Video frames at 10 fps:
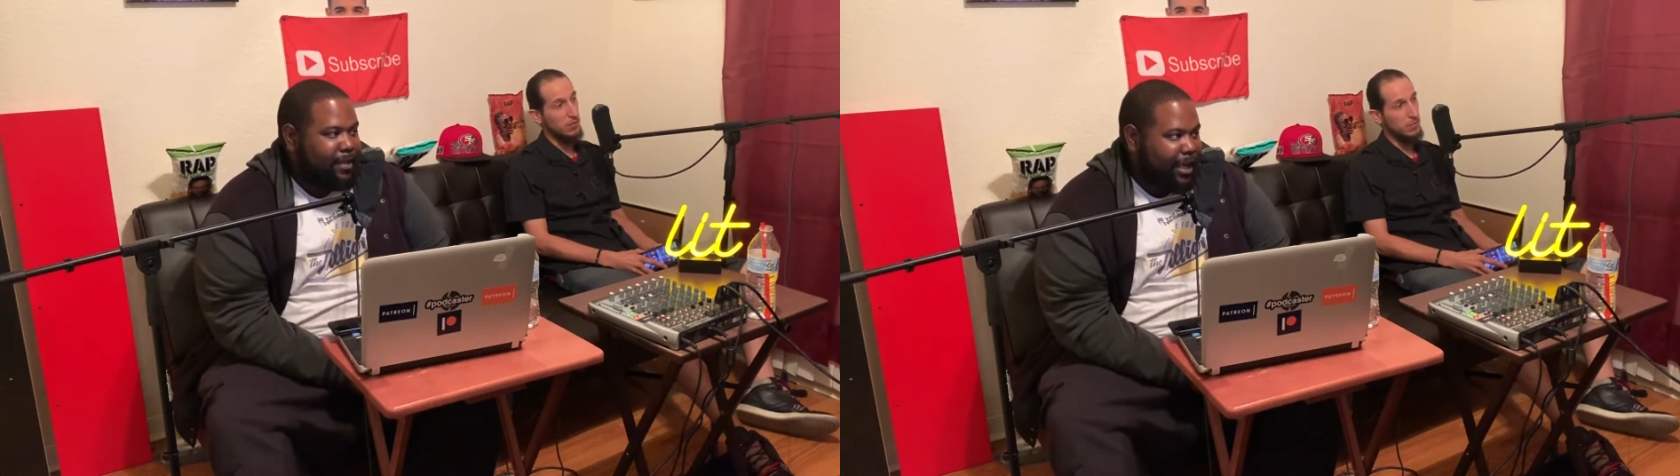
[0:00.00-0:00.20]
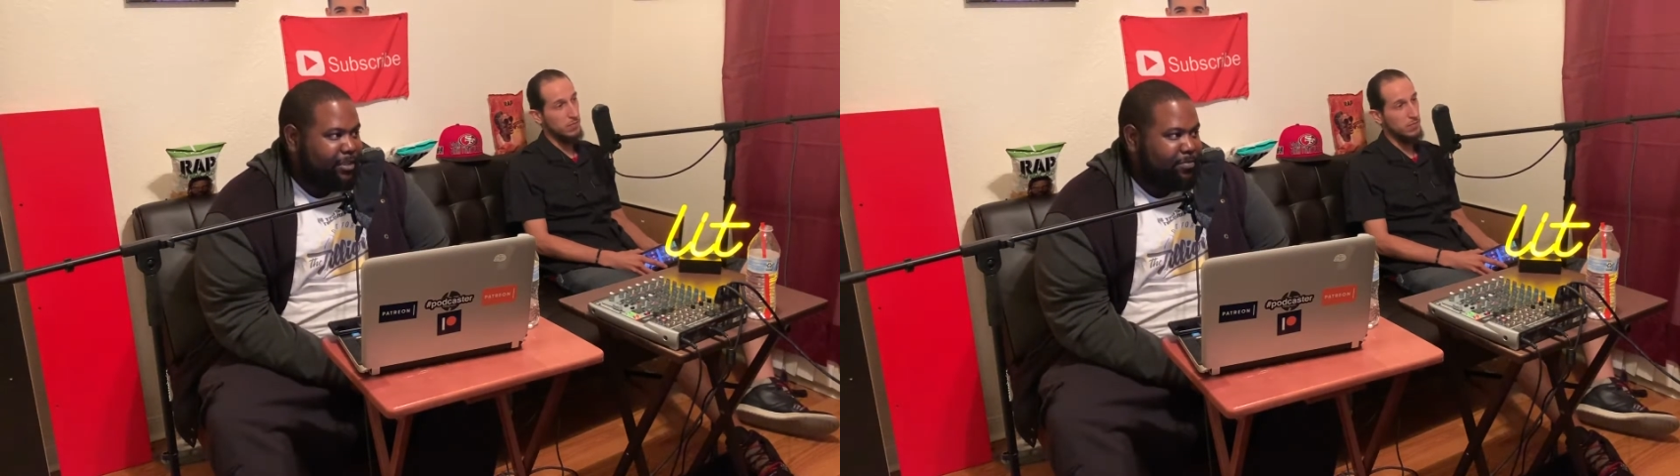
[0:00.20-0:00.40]

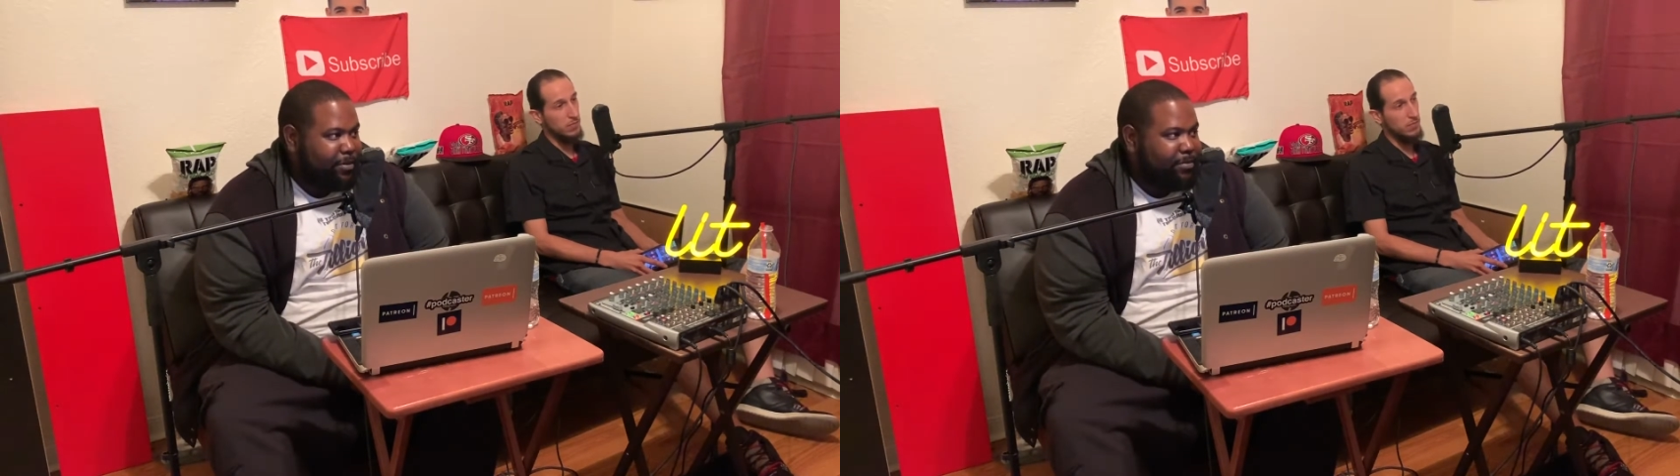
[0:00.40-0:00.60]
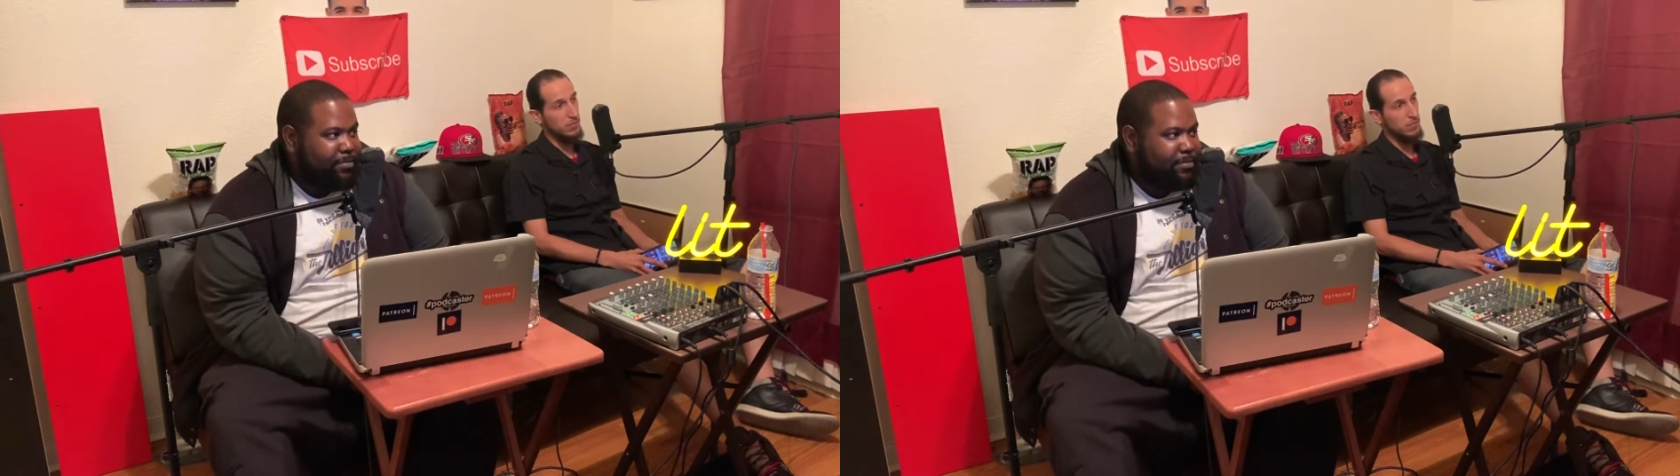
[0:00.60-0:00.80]

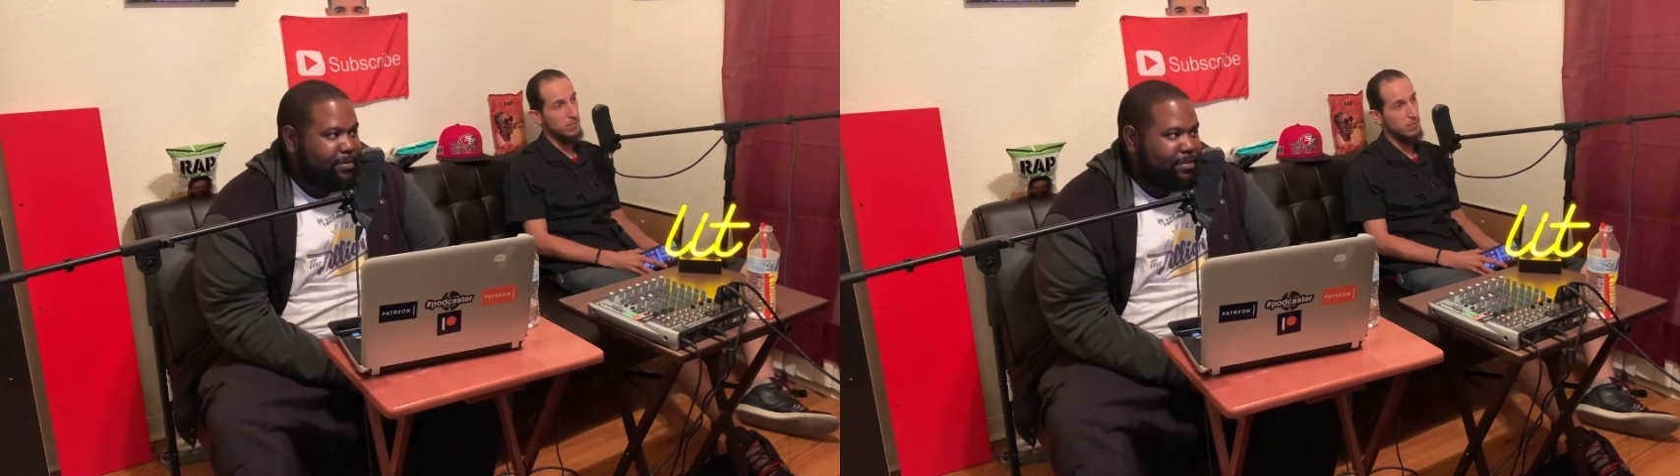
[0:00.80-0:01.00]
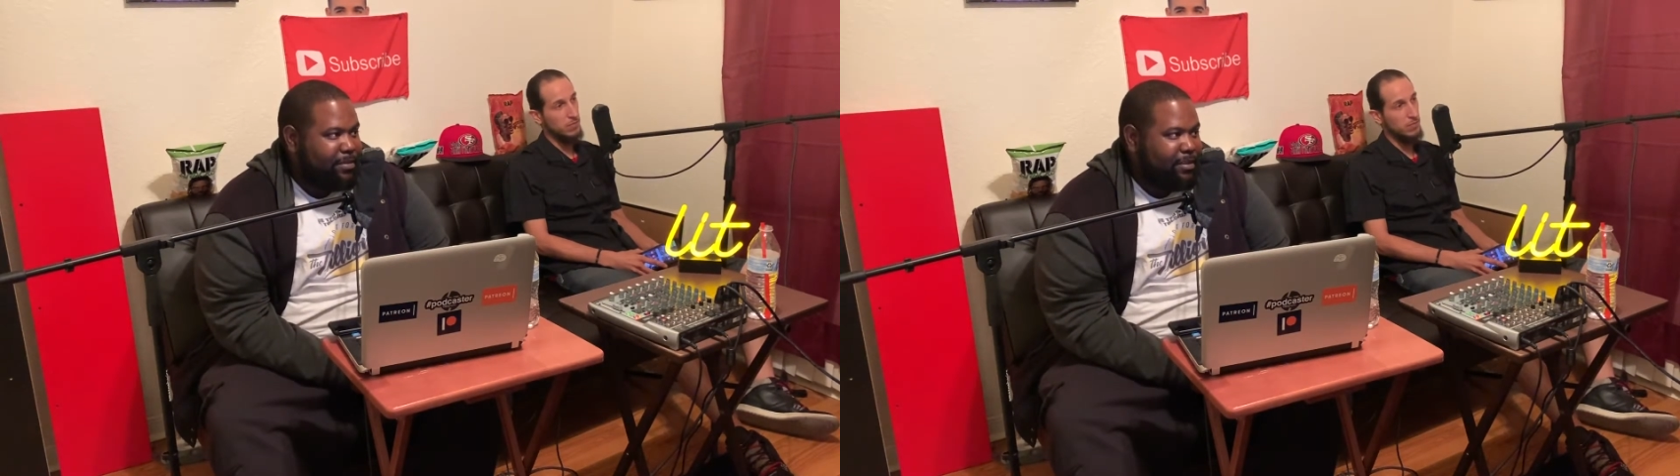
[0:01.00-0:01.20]
Cashville?
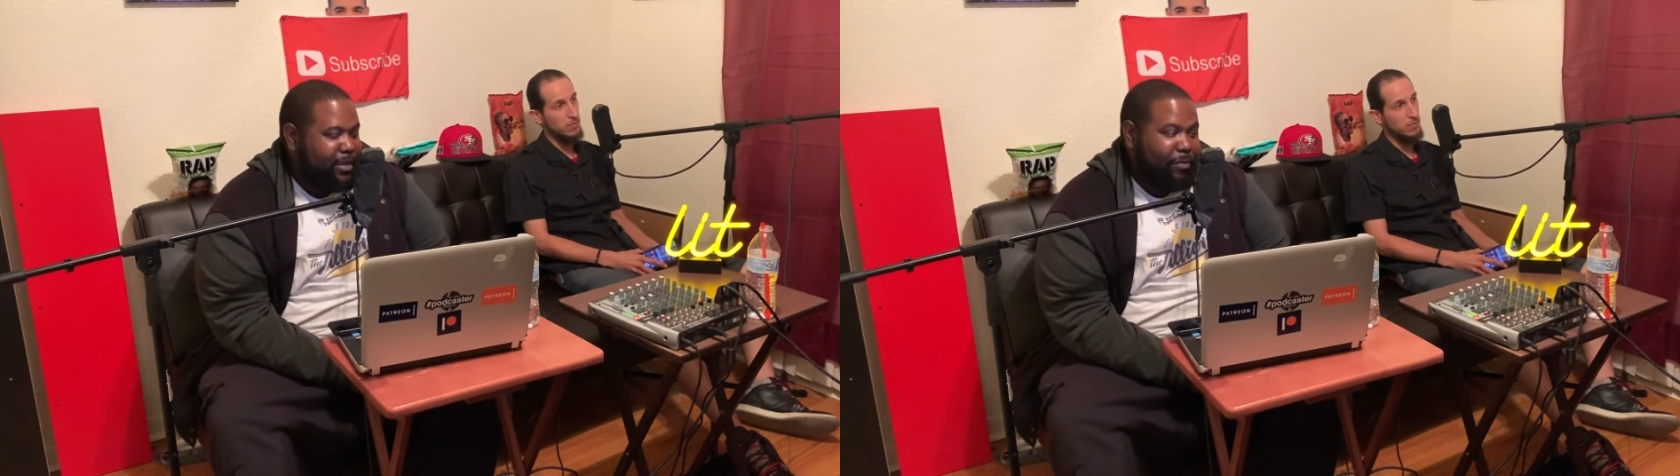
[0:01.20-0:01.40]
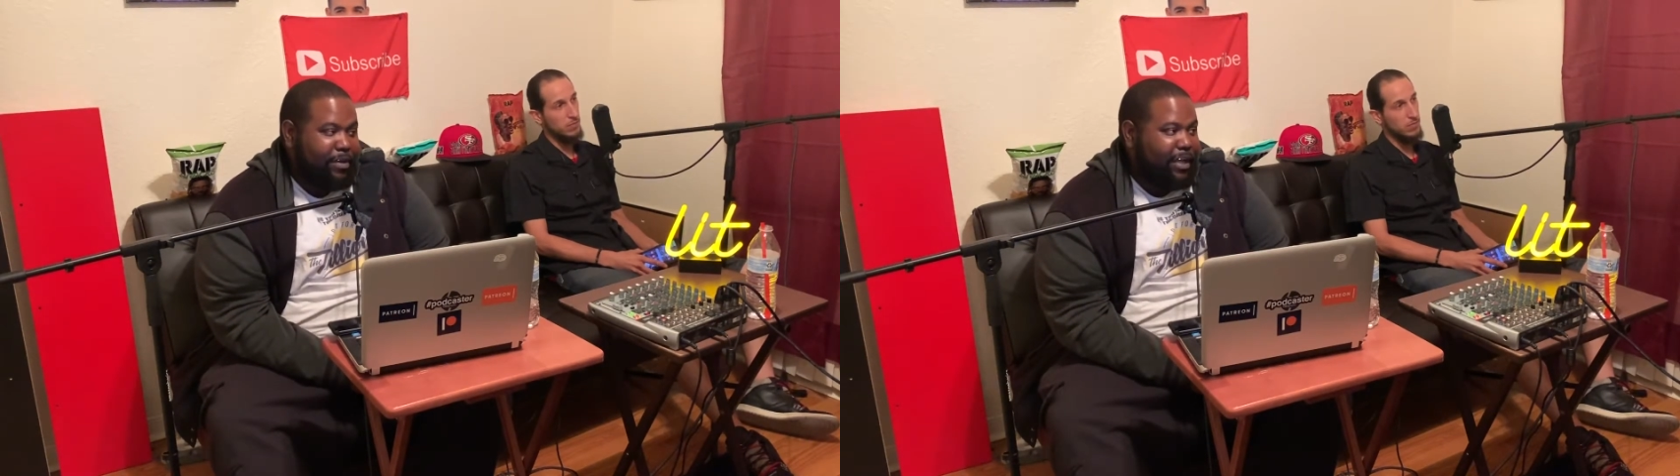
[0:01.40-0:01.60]

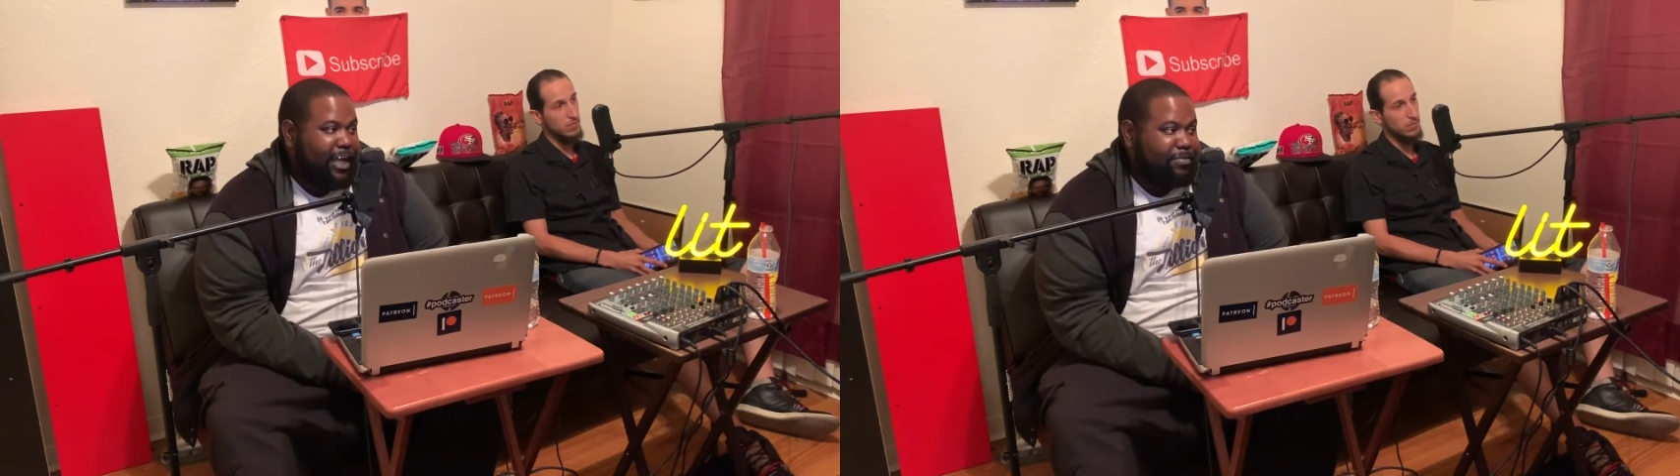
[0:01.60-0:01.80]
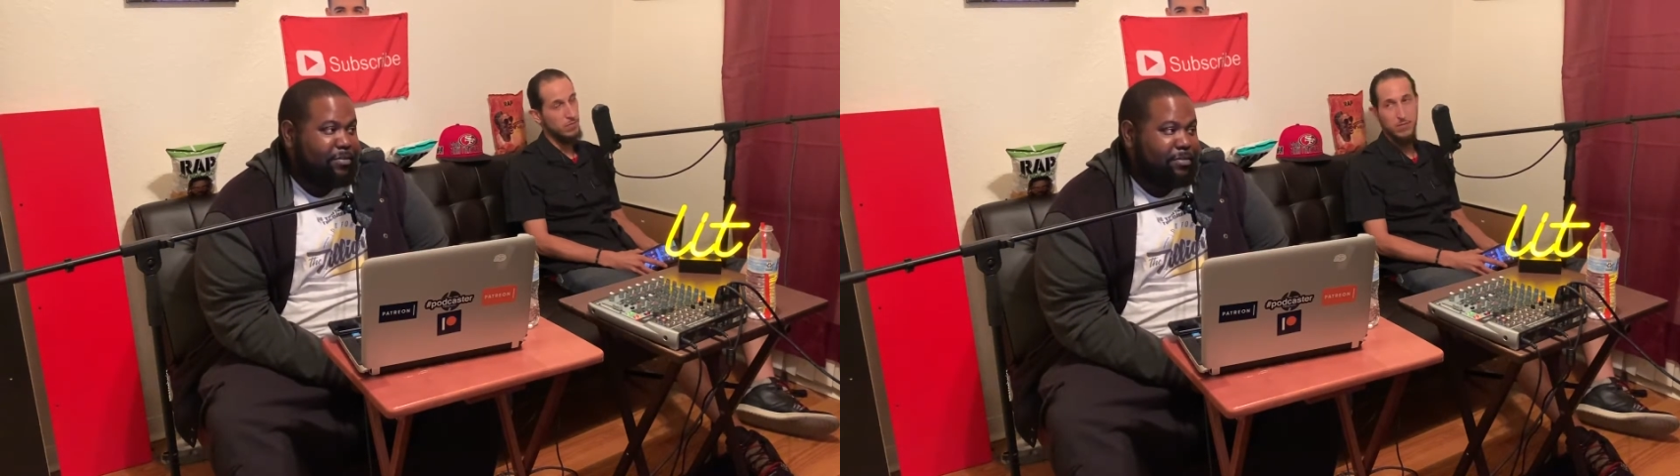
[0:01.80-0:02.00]
It wasn't
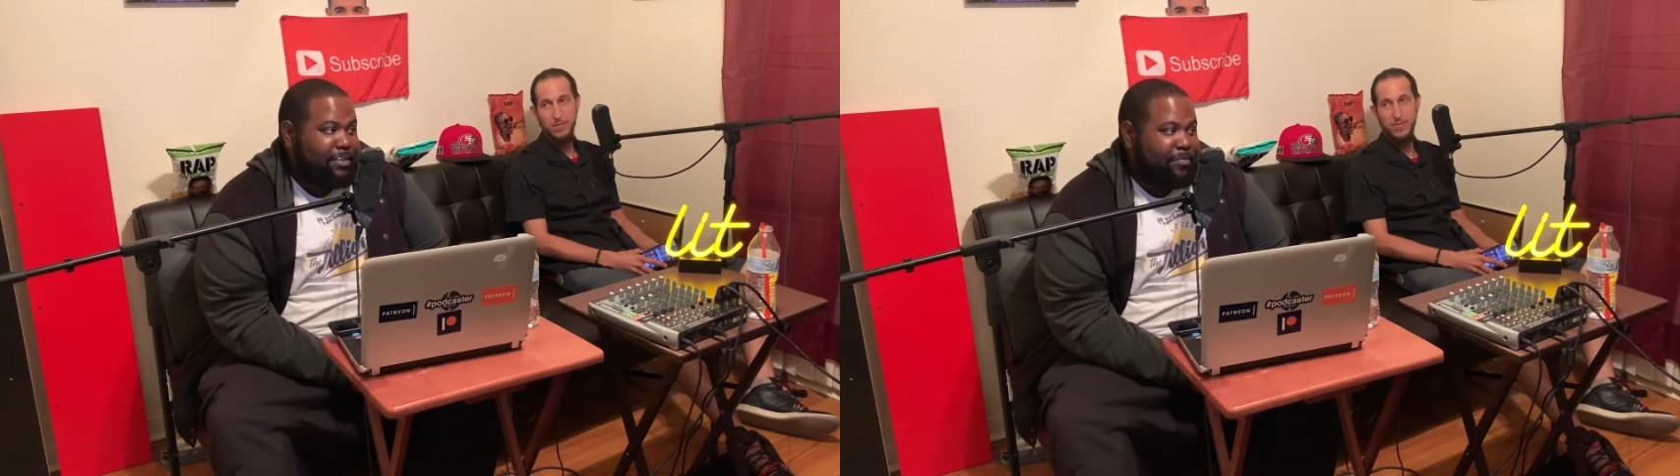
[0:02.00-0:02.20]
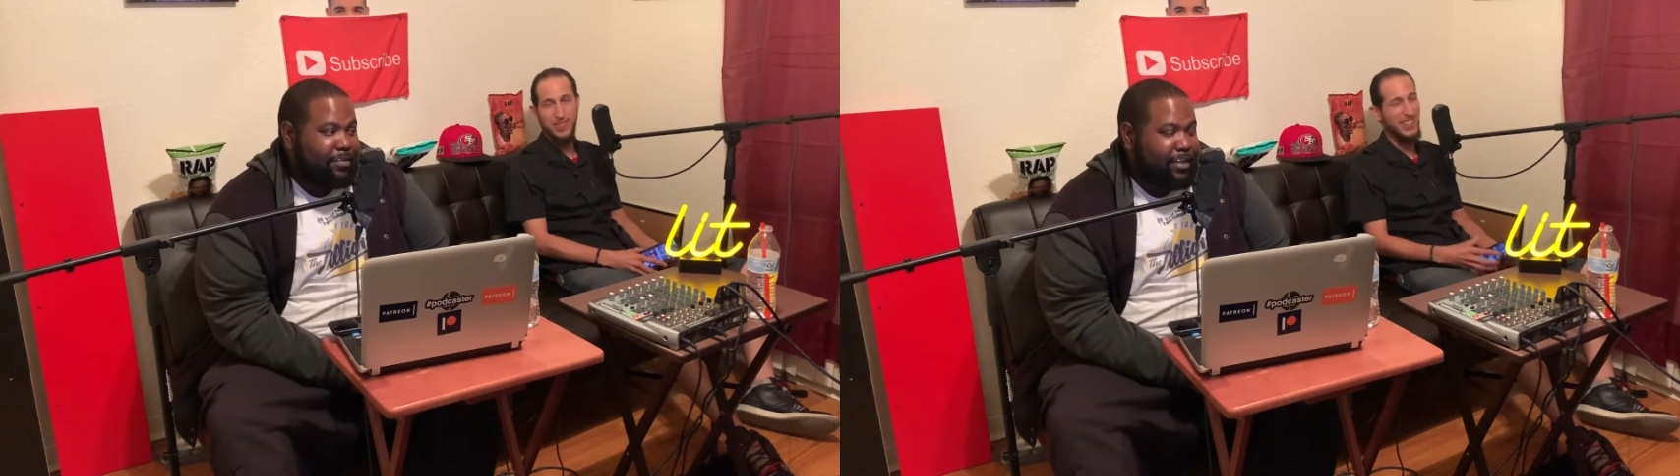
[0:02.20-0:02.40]
Nashville. It was
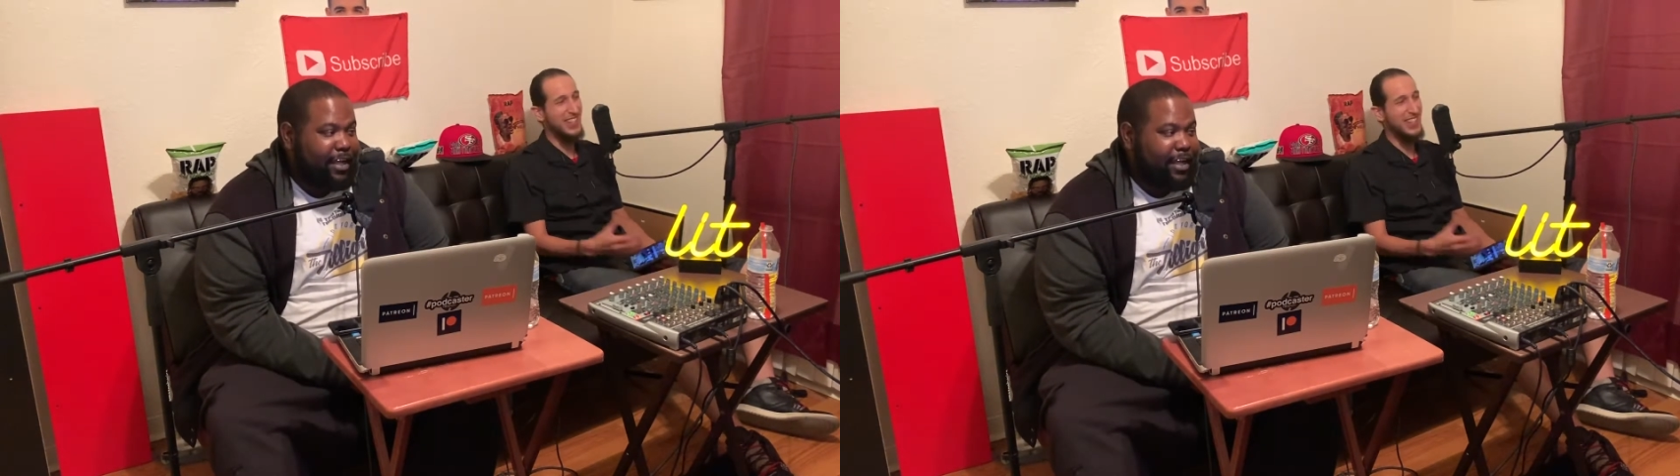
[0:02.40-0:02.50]
definitely